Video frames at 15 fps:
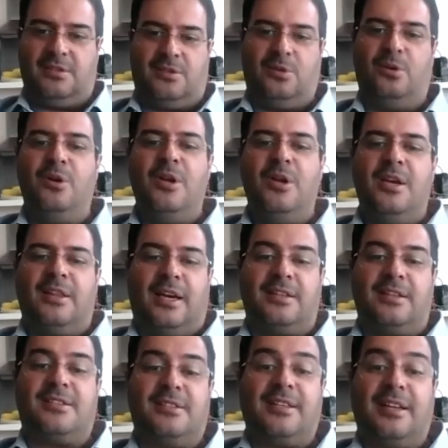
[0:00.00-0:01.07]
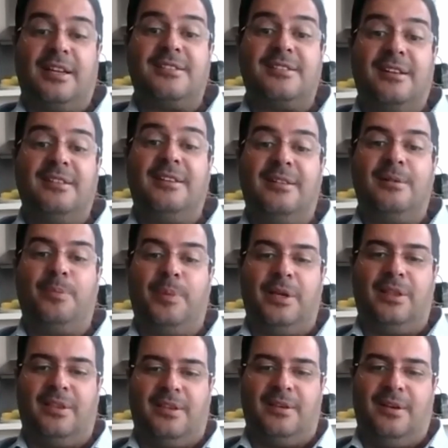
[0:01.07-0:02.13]
So that's a little
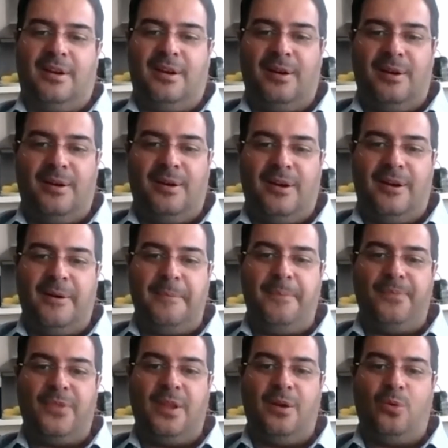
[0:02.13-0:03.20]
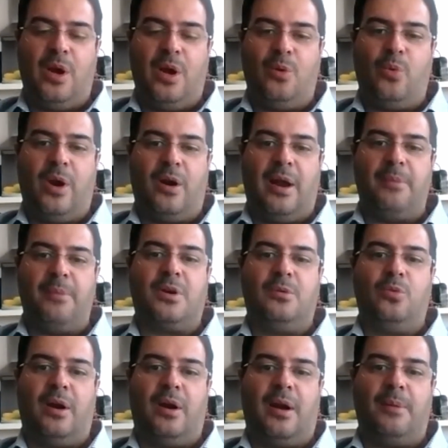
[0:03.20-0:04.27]
bit where
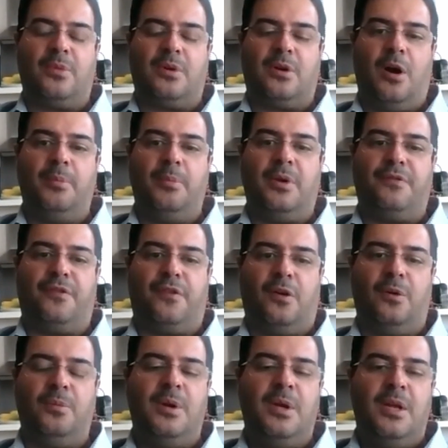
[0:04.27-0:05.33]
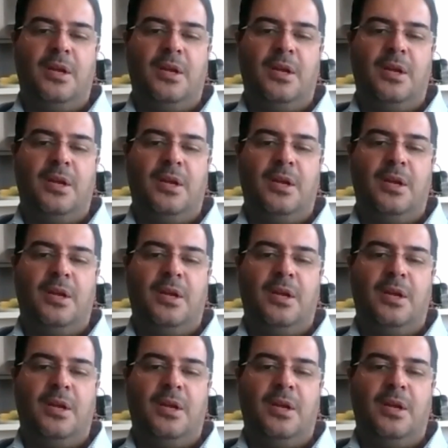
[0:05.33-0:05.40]
I'm coming from,